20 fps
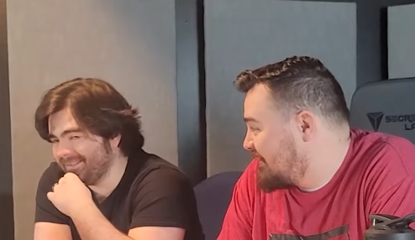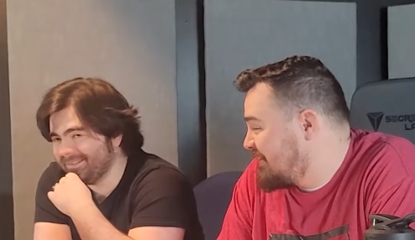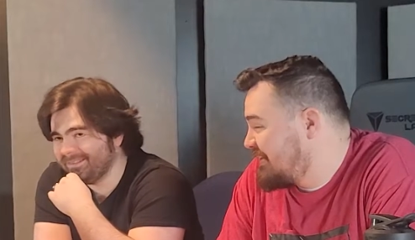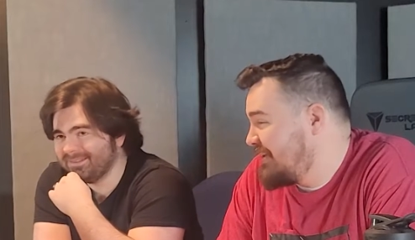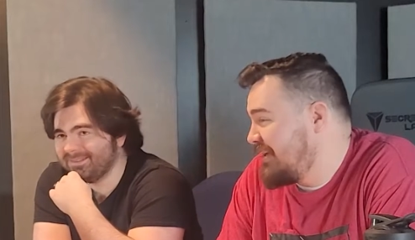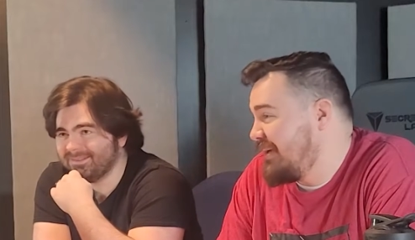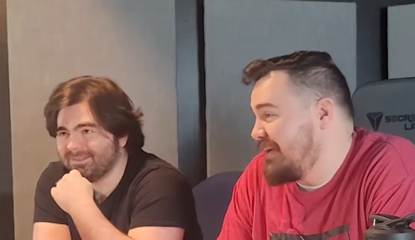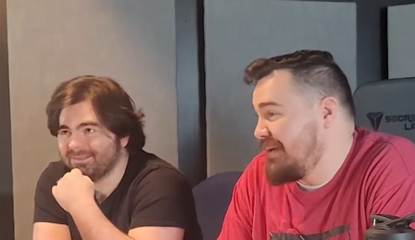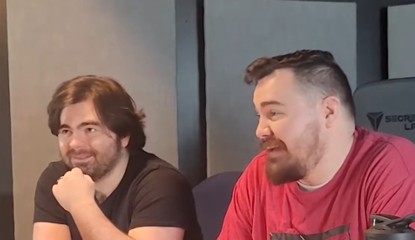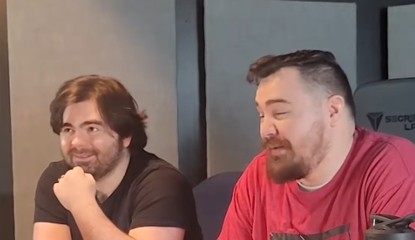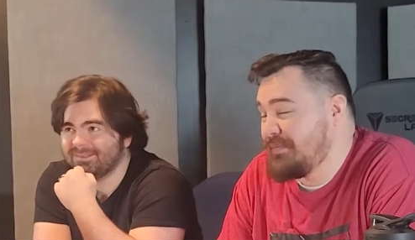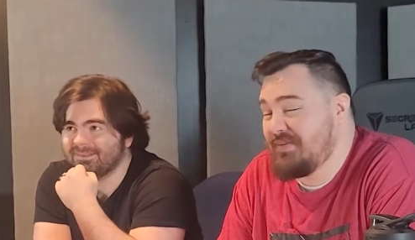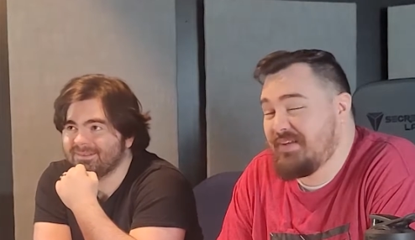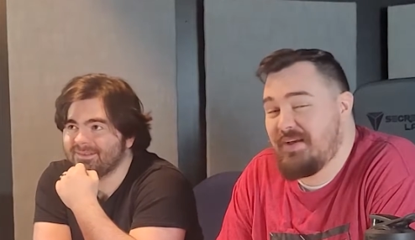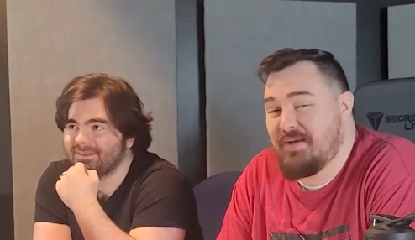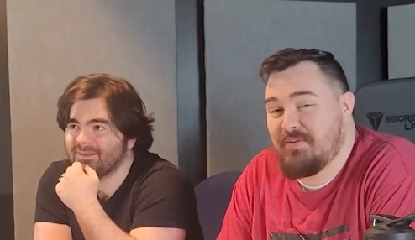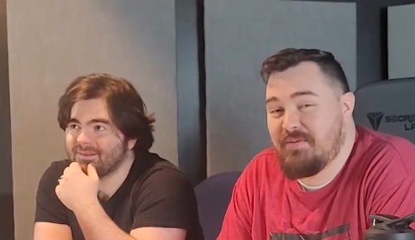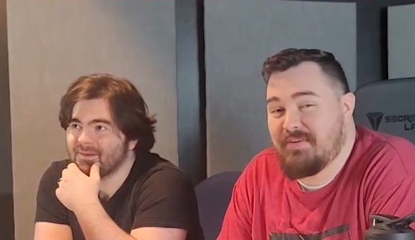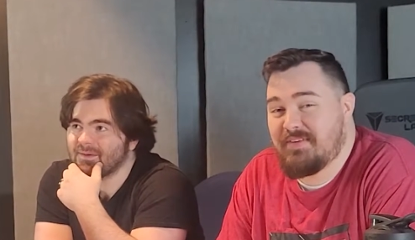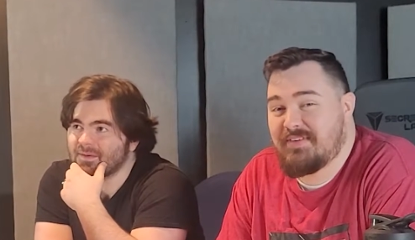Speaker 1: Yeah, nap
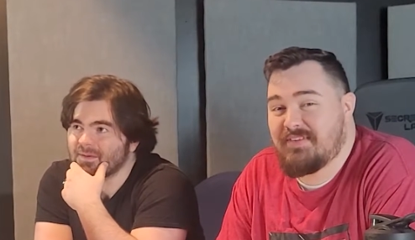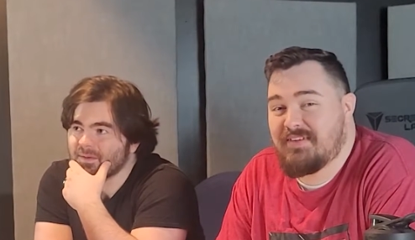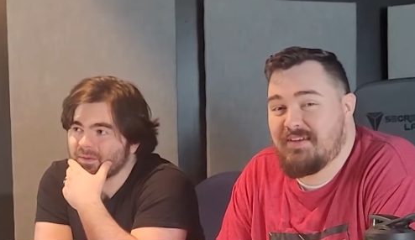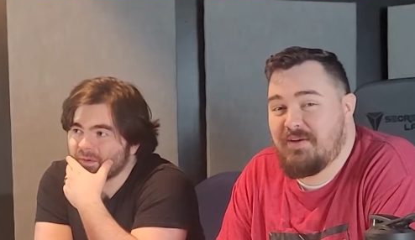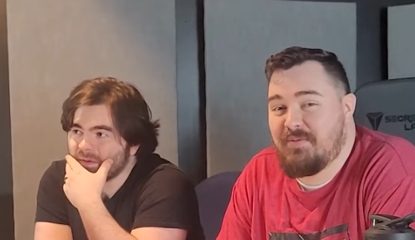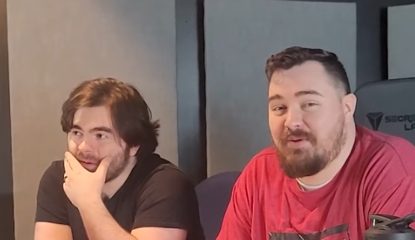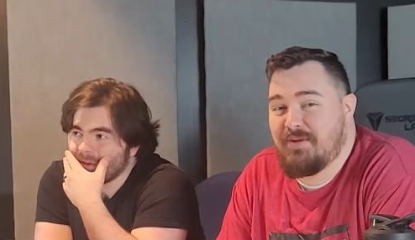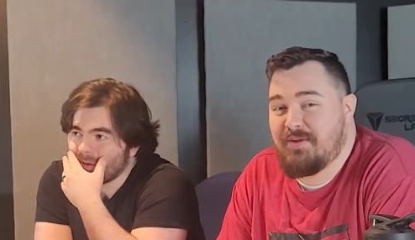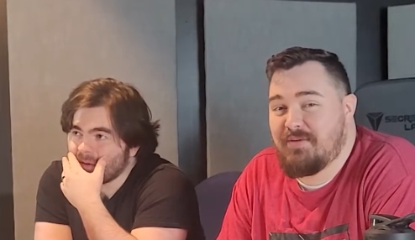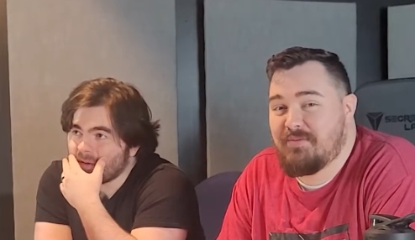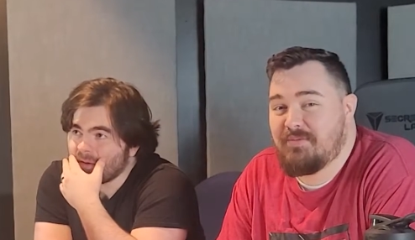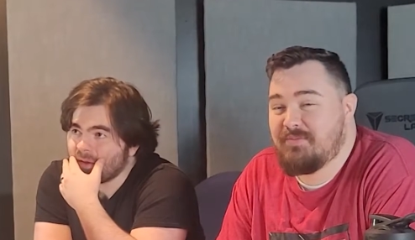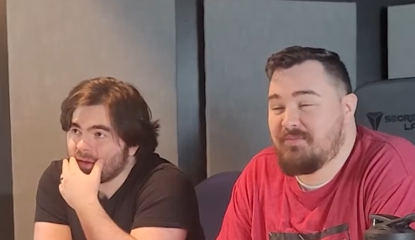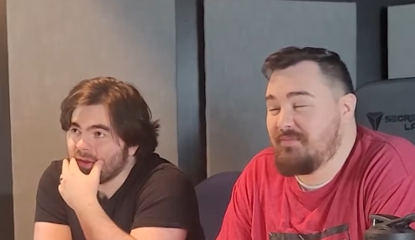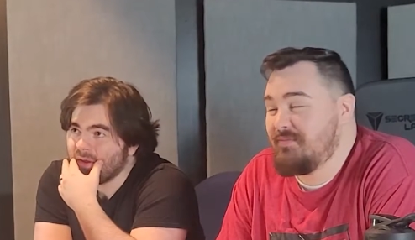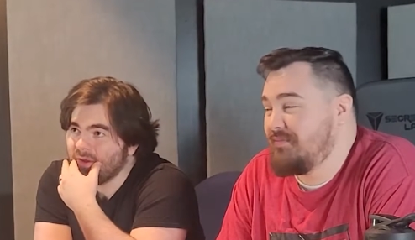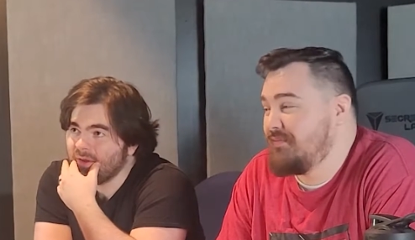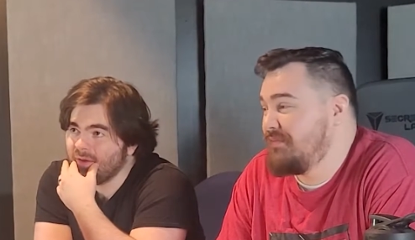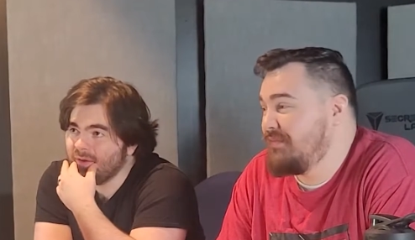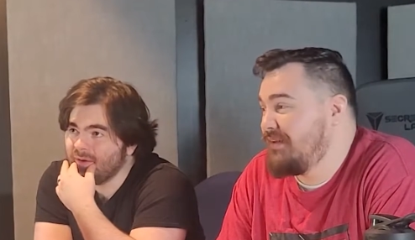time is coming
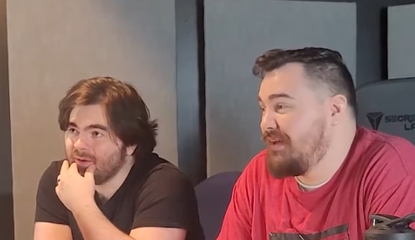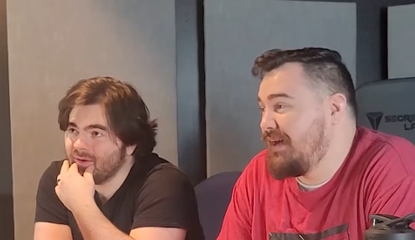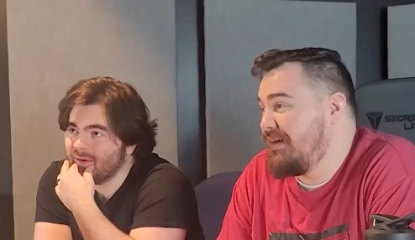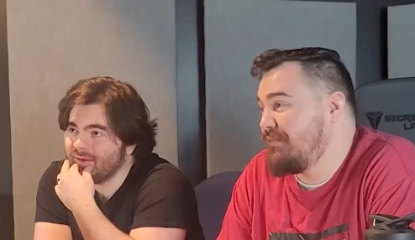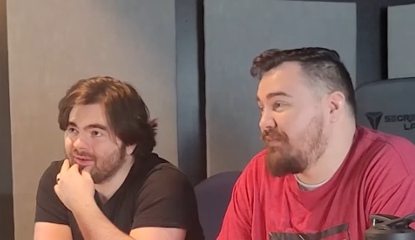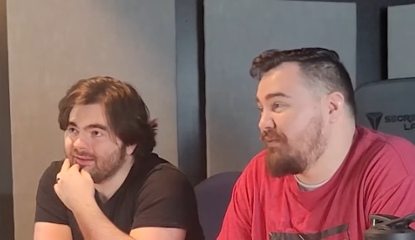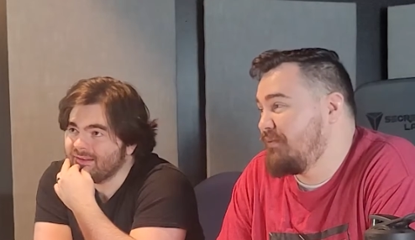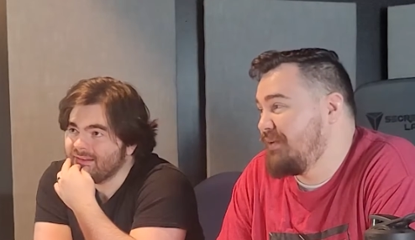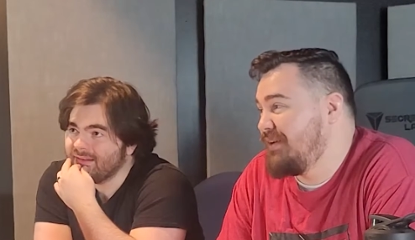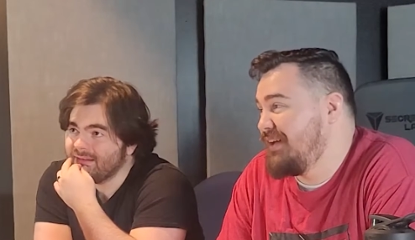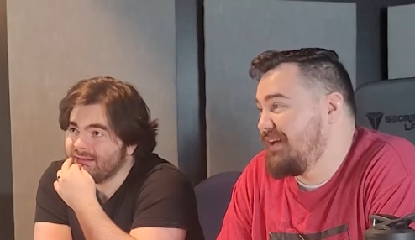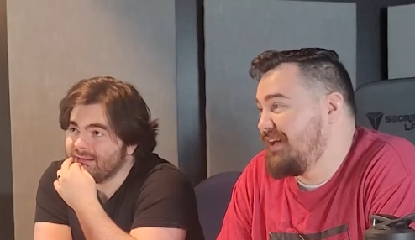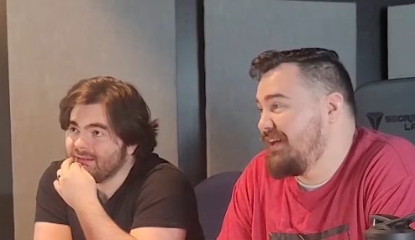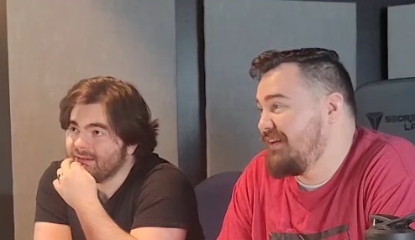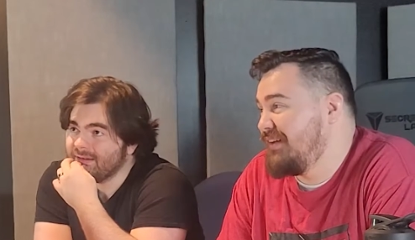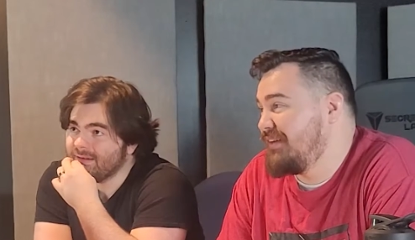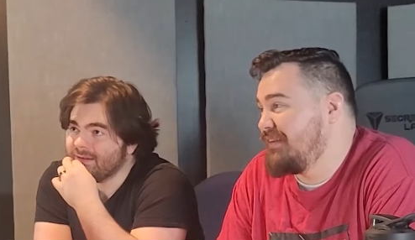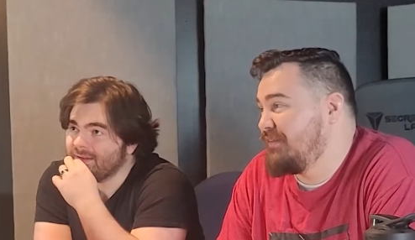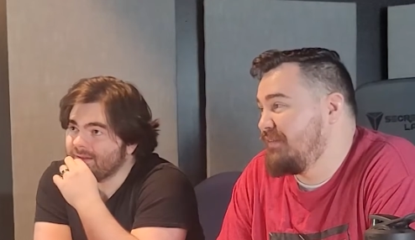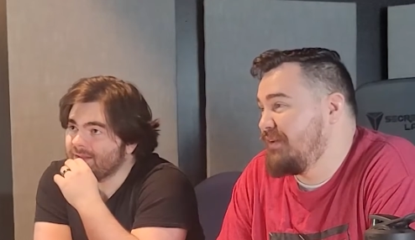after we
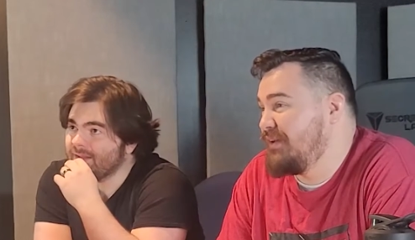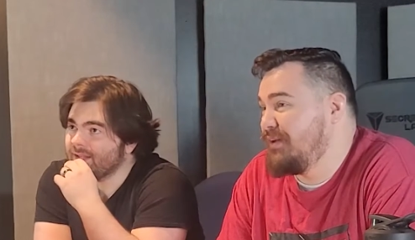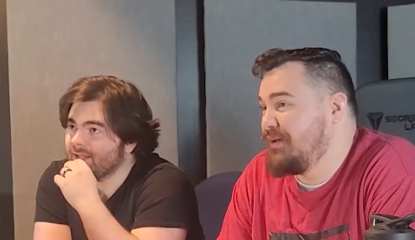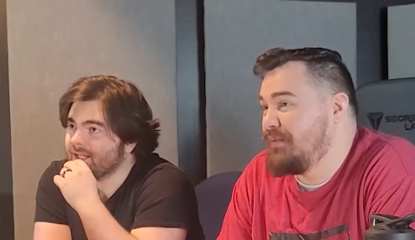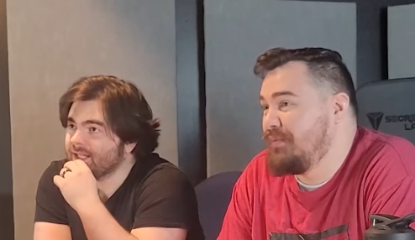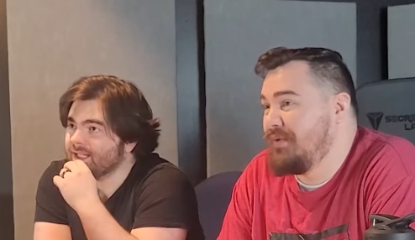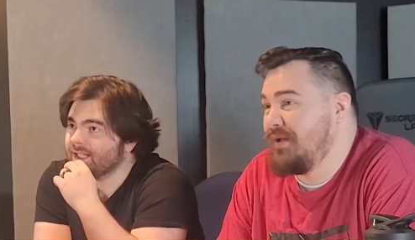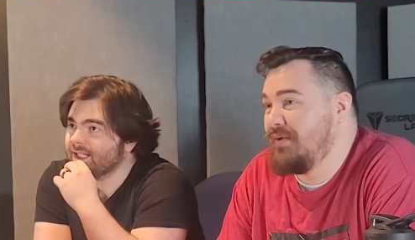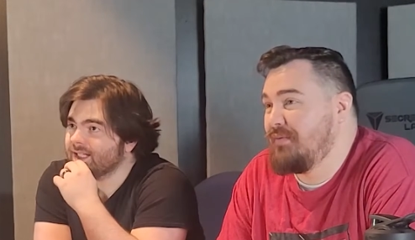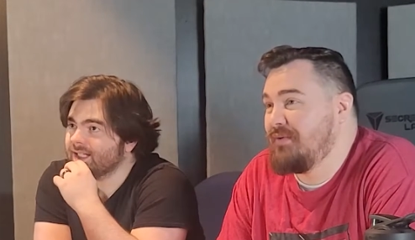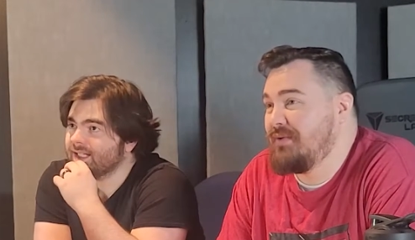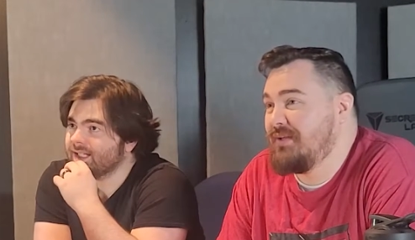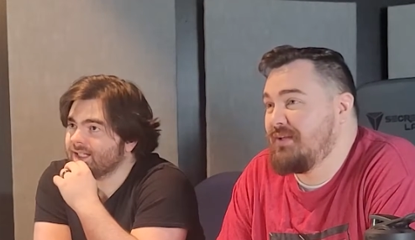edit this video, maybe.